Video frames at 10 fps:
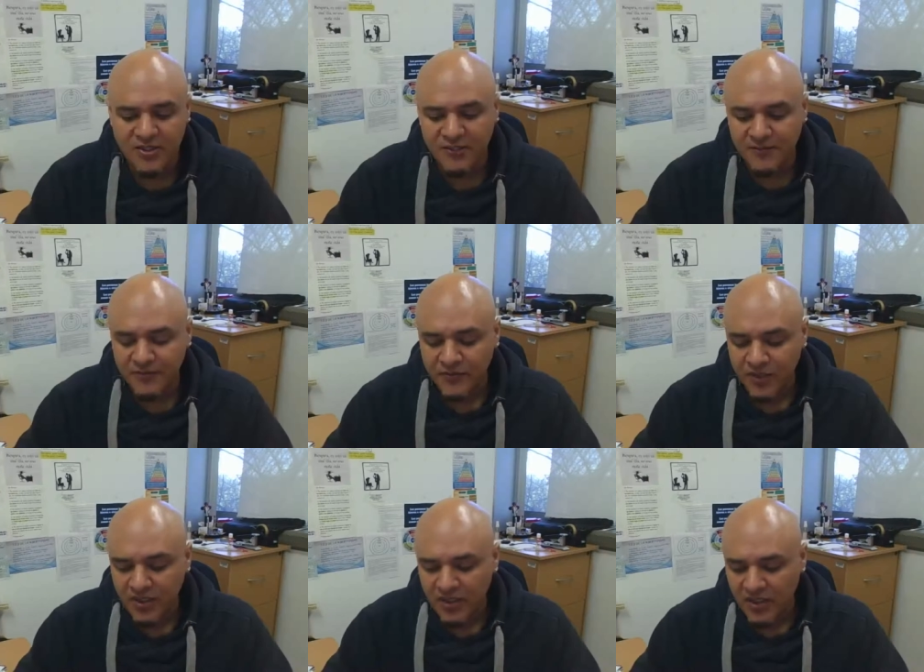um,
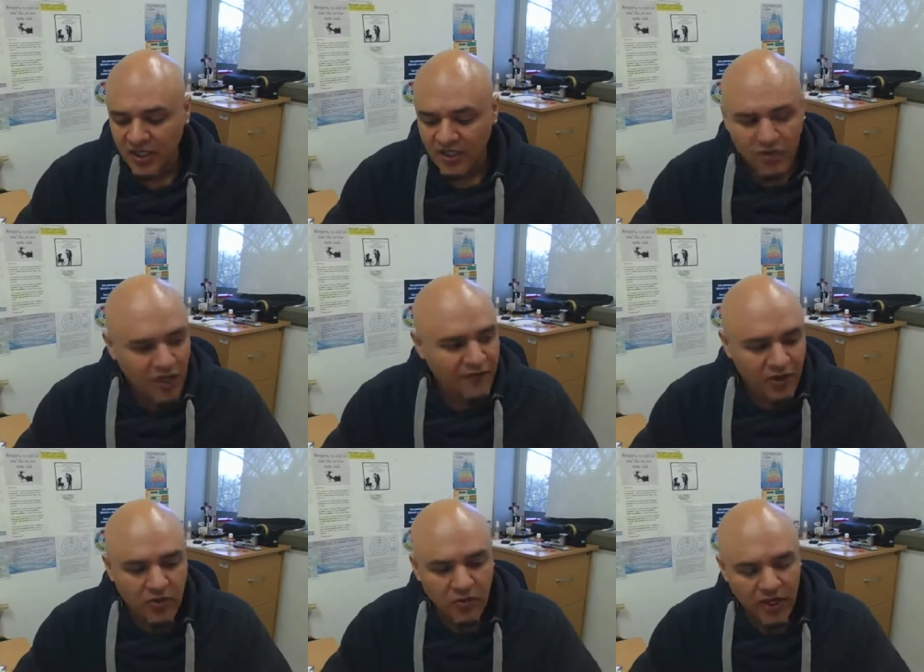and you have
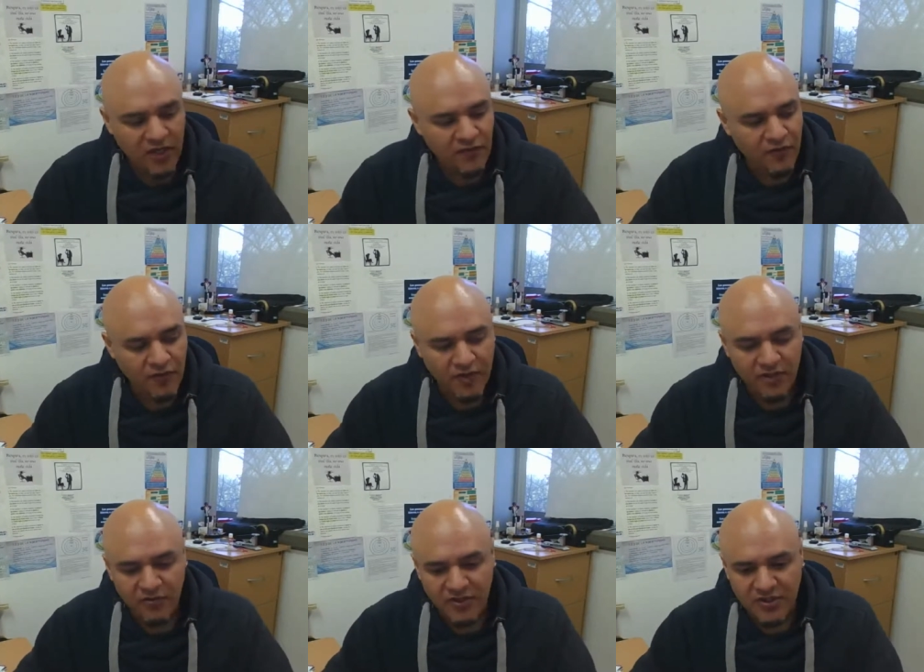your way of
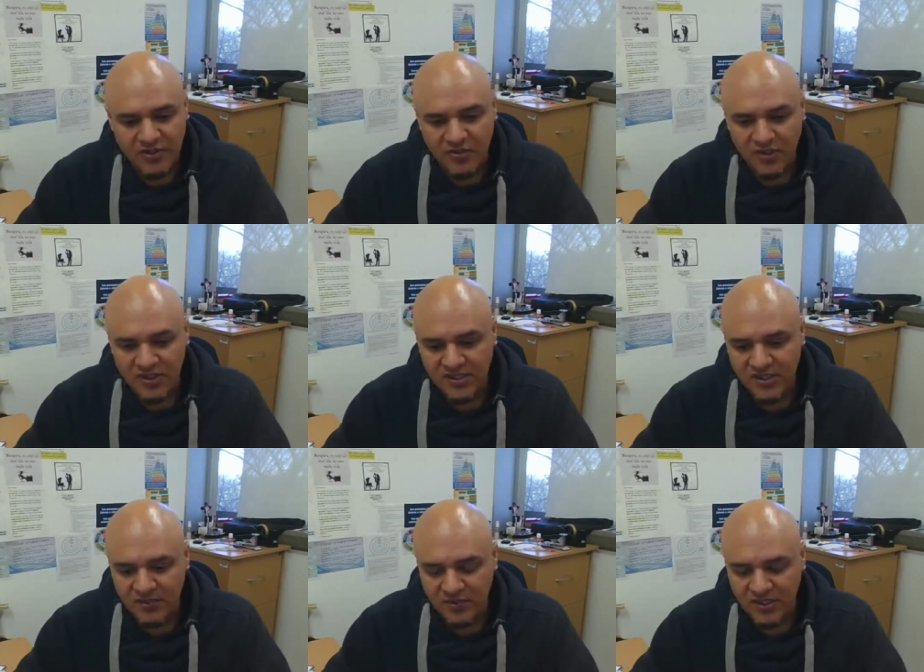working with the students,
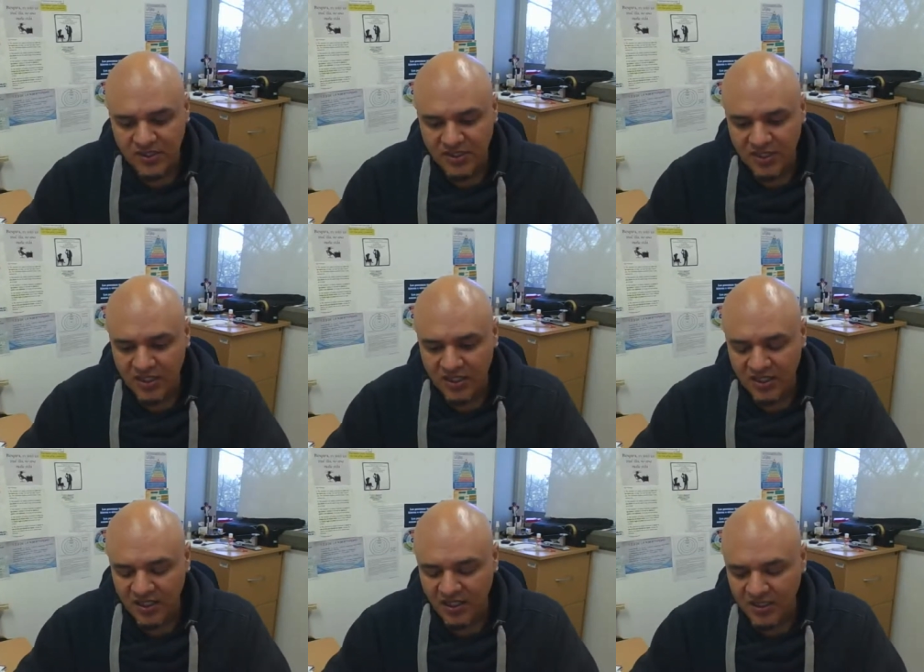in which
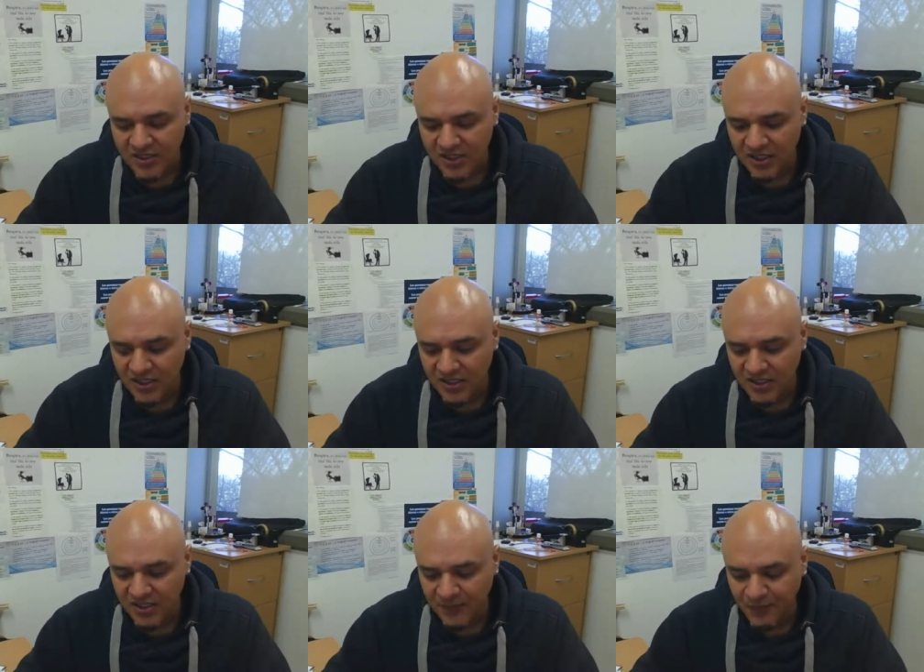uh, I can tell
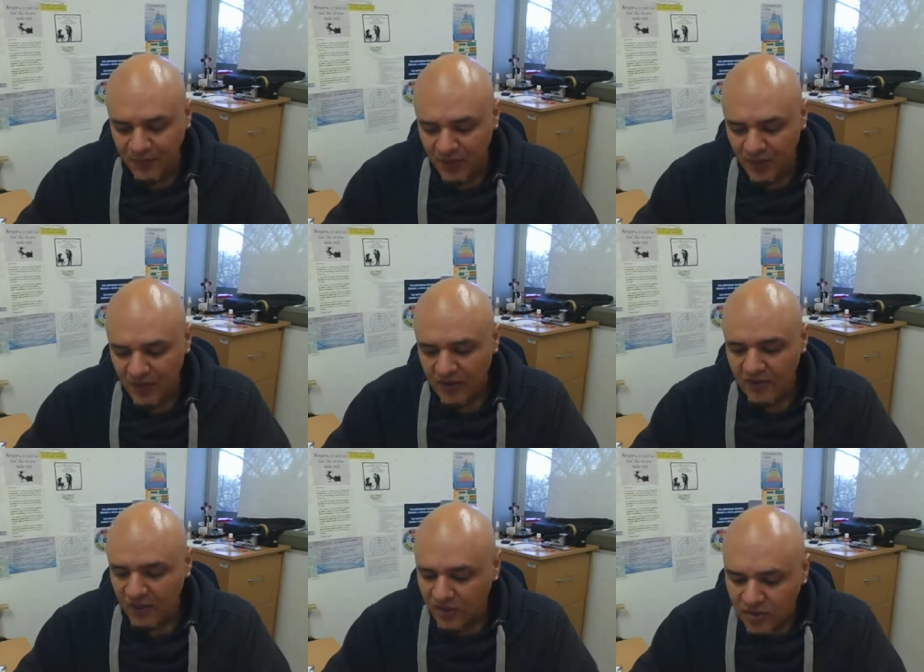uh,
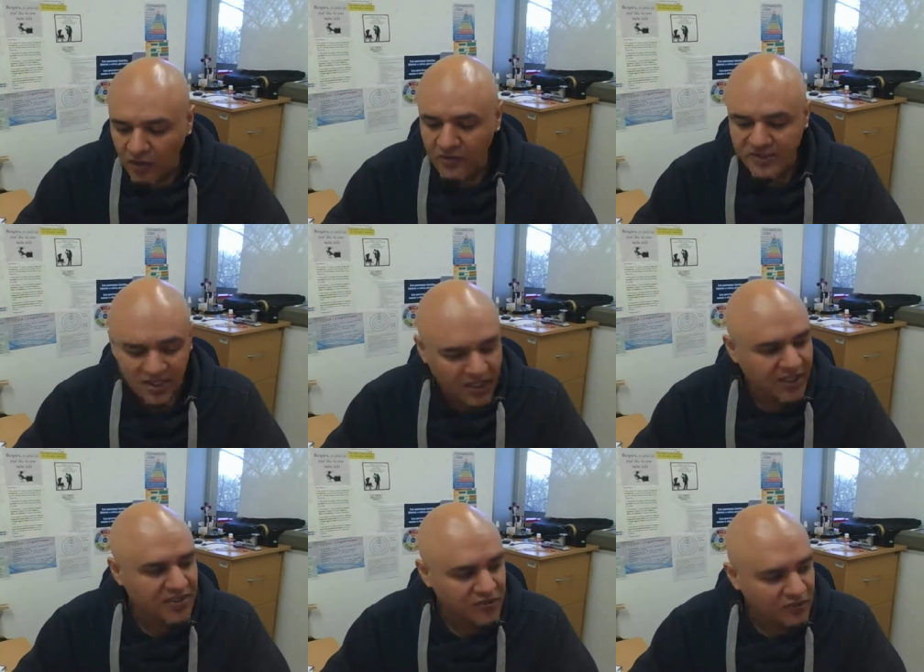there's always a
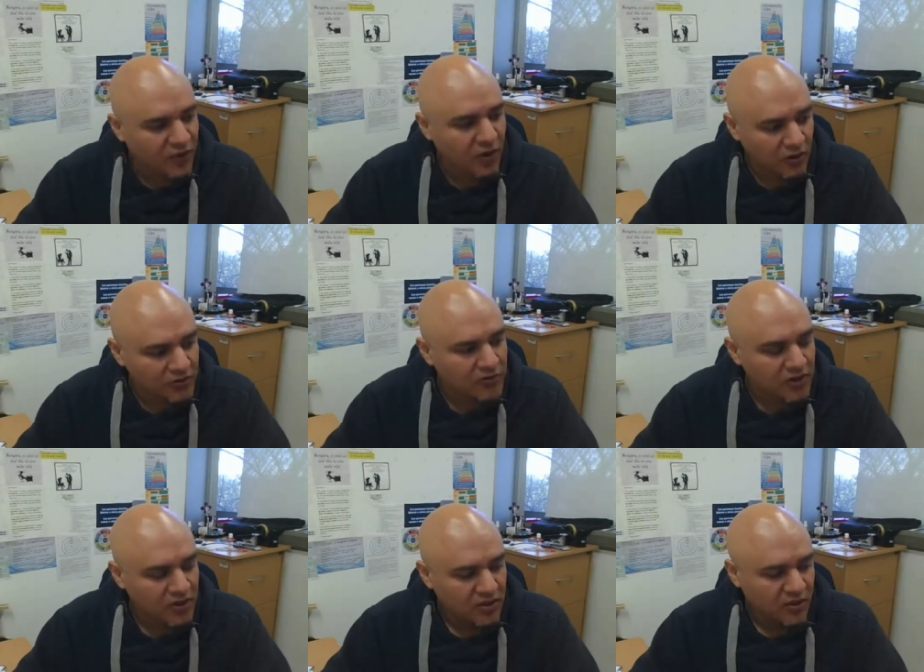line to follow
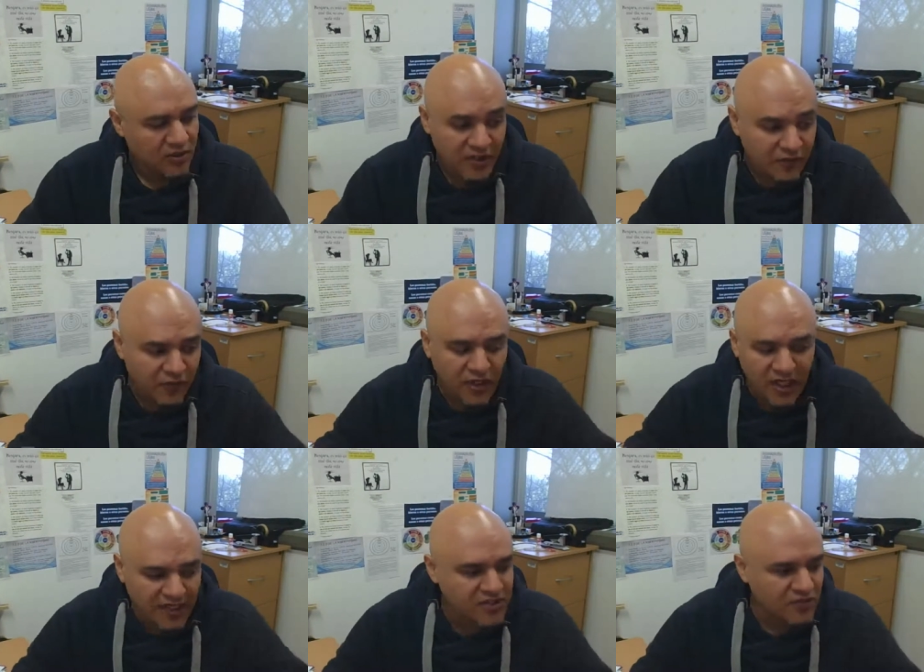or different
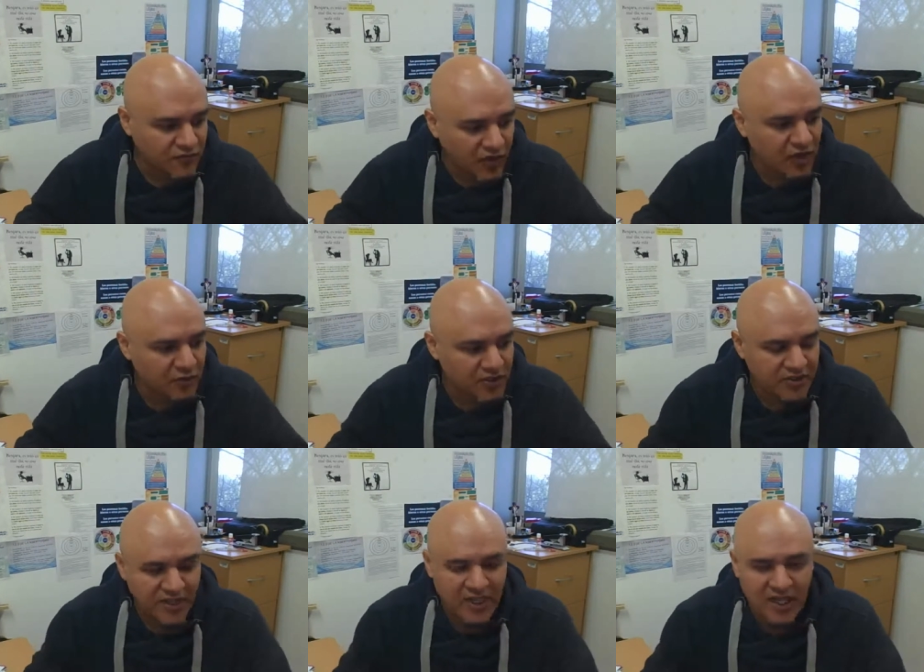lines to follow, but you
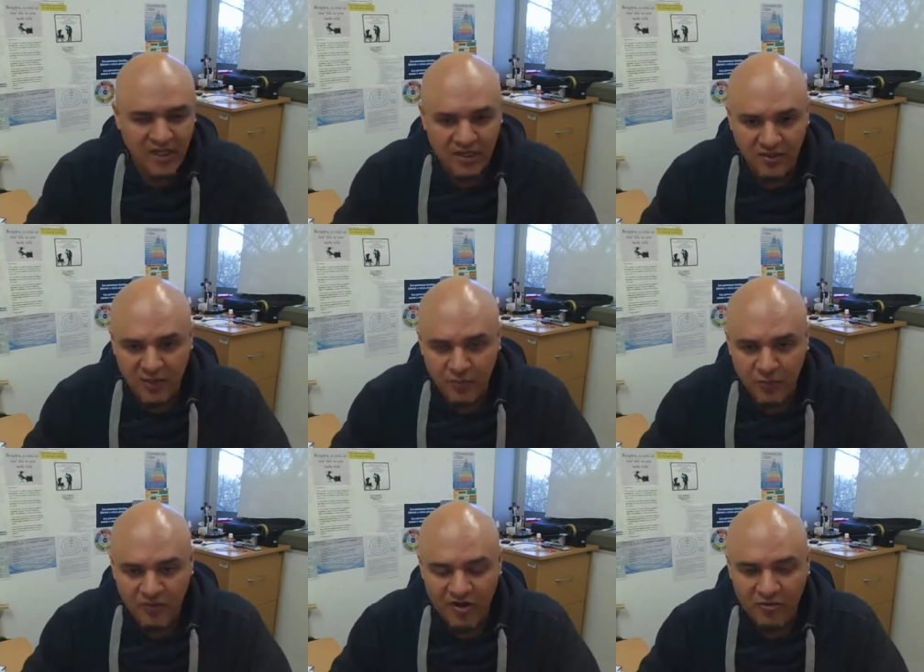can handle
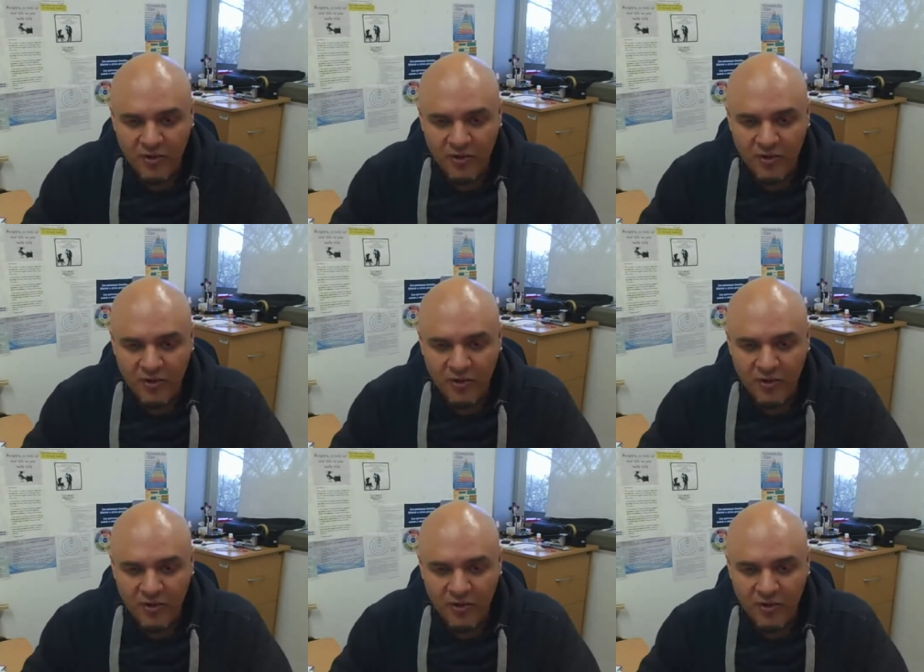them very